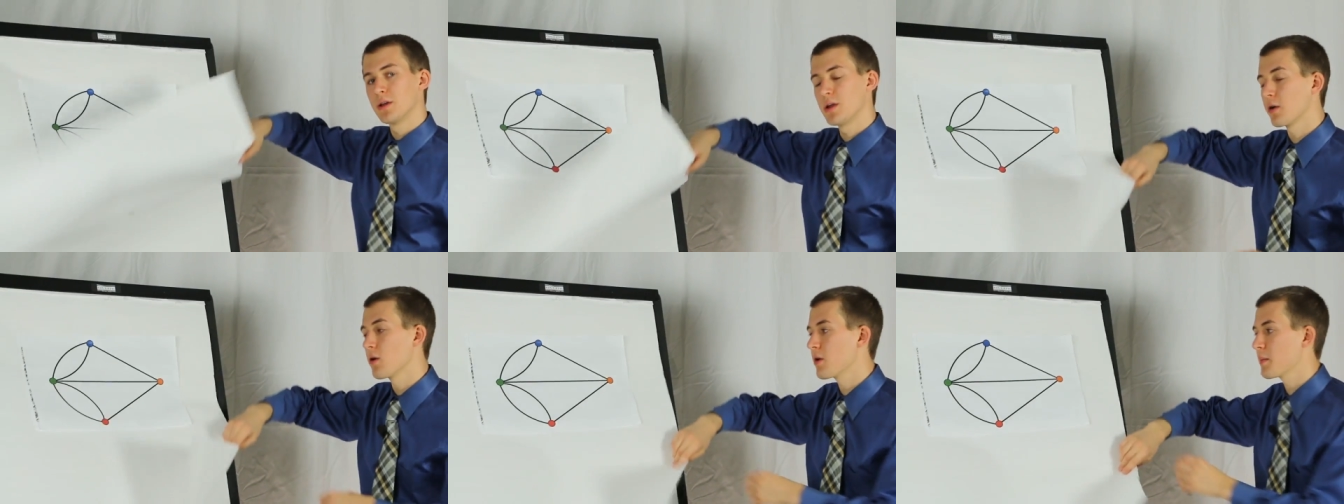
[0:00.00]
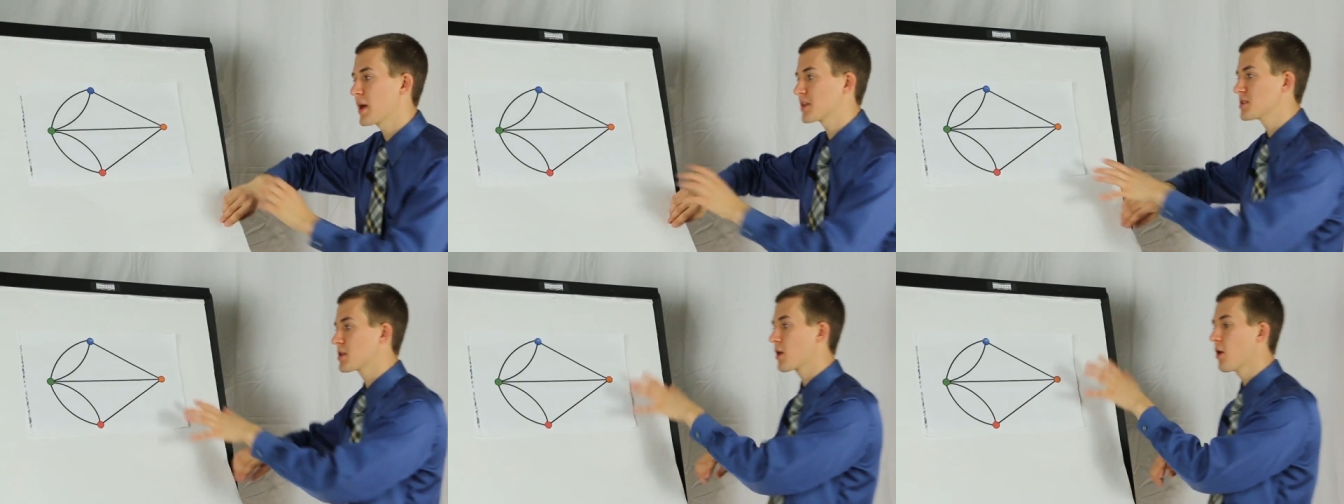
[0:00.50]
Now going back
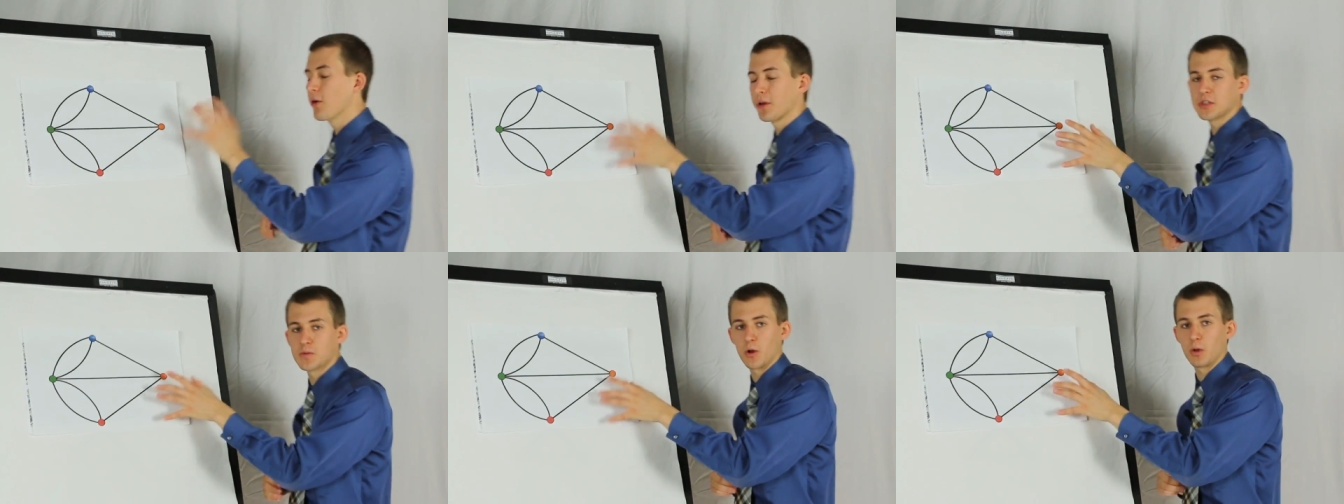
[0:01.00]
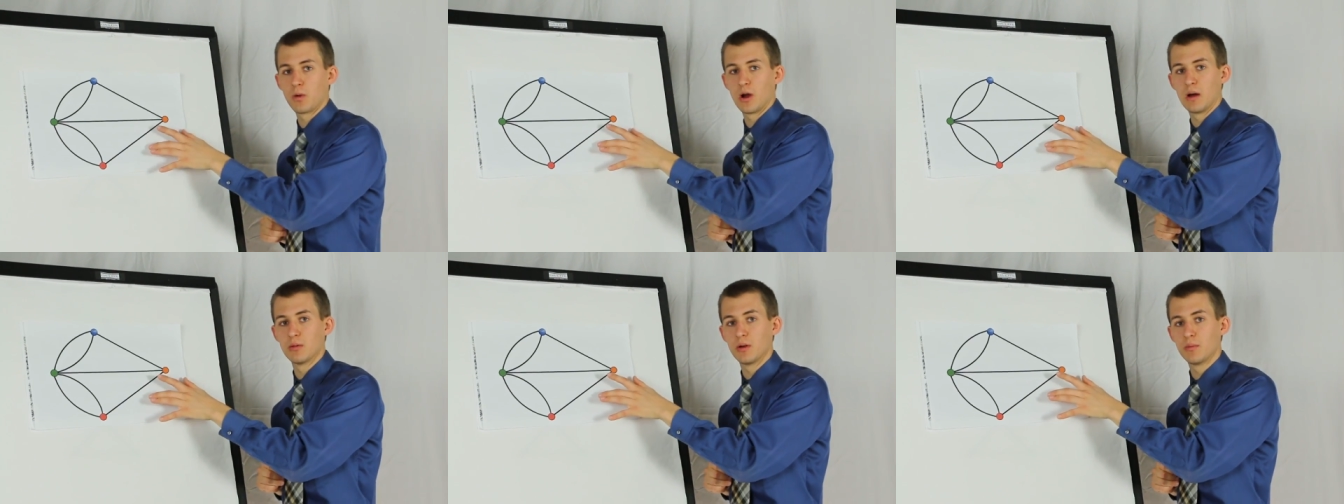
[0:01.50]
to the Königsberg
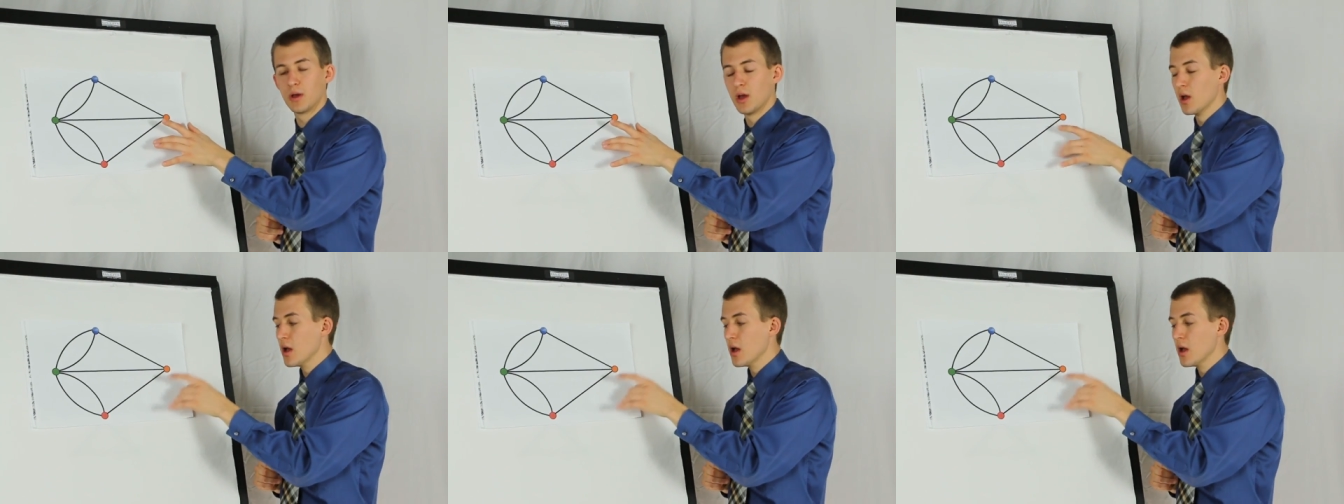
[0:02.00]
problem,